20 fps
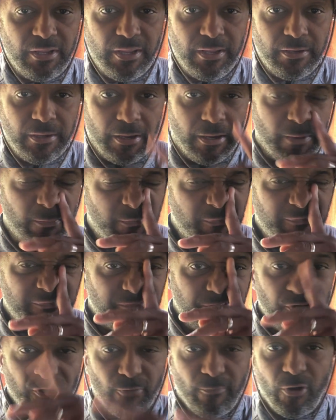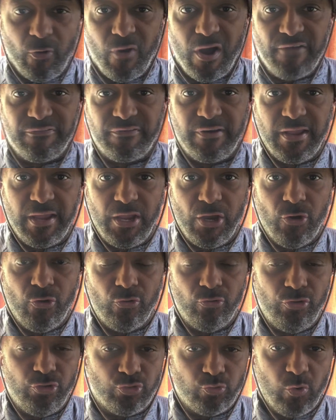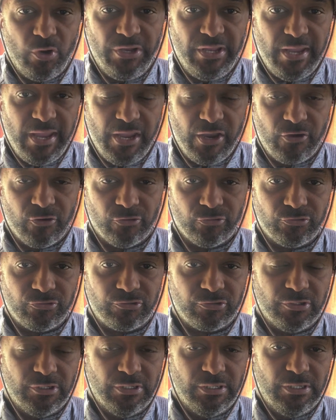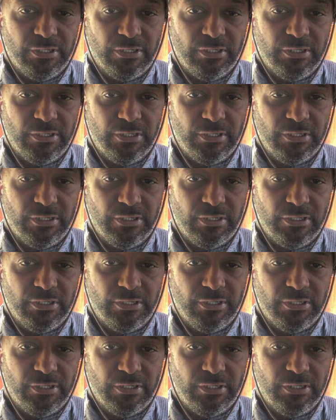that my wife and I own 20 acres